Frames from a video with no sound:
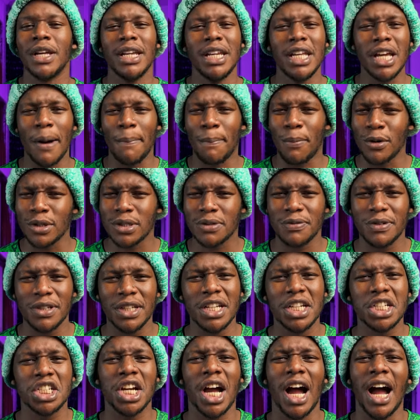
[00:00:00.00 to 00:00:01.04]
Near post
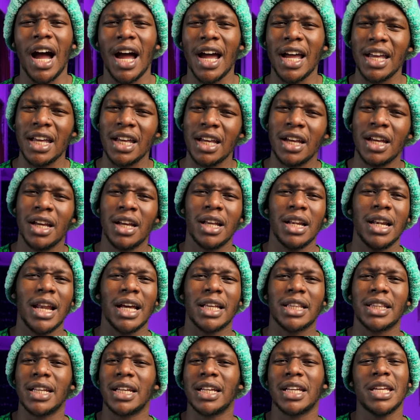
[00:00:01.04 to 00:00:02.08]
finish, high,
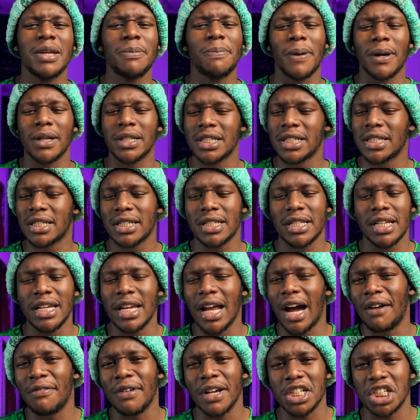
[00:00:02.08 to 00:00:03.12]
like the keeper just
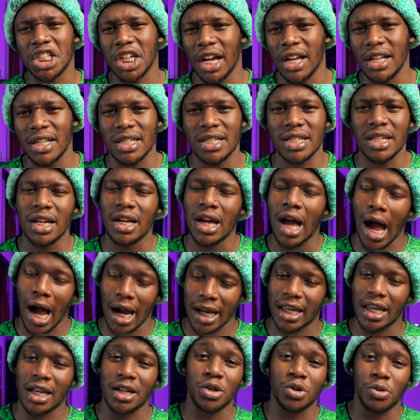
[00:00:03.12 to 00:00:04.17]
didn't have a chance.
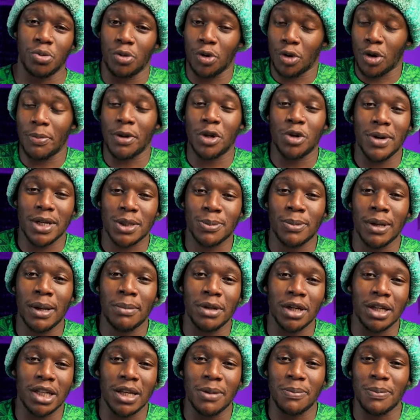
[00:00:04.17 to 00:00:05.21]
Again, you, I mean, you must
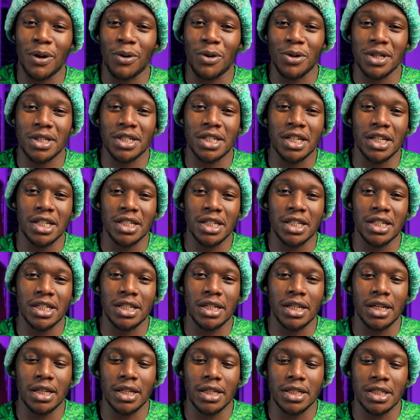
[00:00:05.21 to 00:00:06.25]
blame the keeper because it's in his,
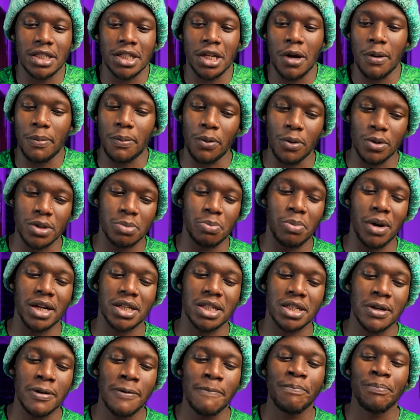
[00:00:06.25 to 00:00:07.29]
in his near post.
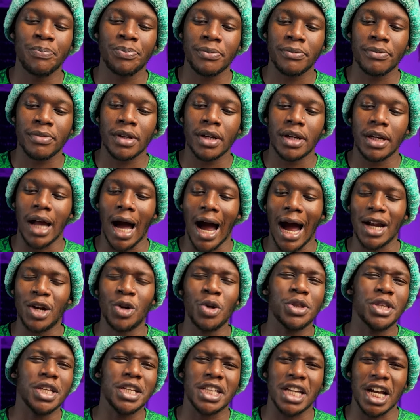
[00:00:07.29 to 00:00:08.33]
But I
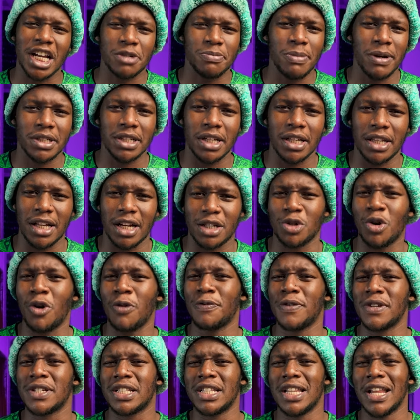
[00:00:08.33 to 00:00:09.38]
don't think he expected that.
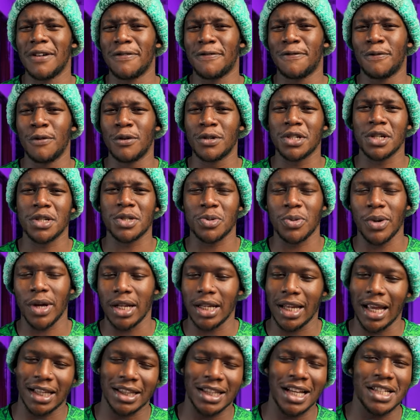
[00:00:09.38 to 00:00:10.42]
Off his left foot as
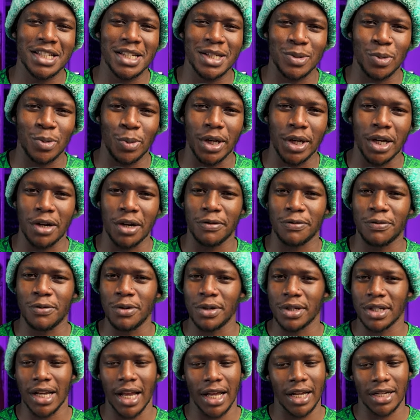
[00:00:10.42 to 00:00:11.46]
well, like that's his weaker
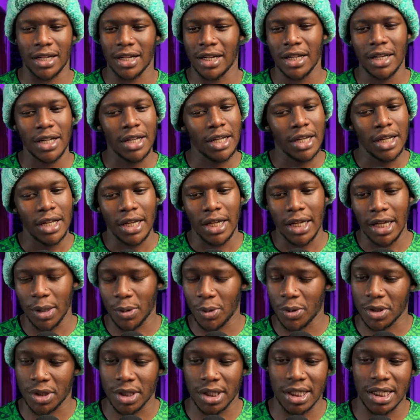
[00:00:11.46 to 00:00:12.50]
foot, like... it
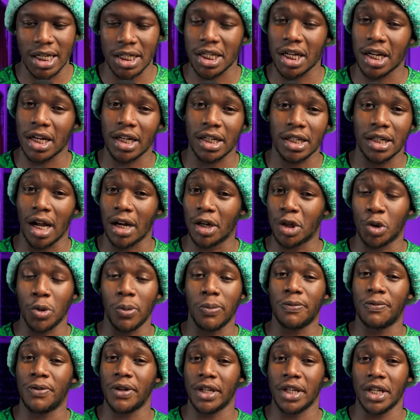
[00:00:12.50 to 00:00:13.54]
was such an, a
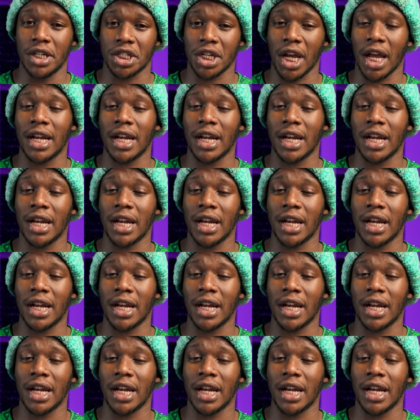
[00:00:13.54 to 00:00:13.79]
dope finish.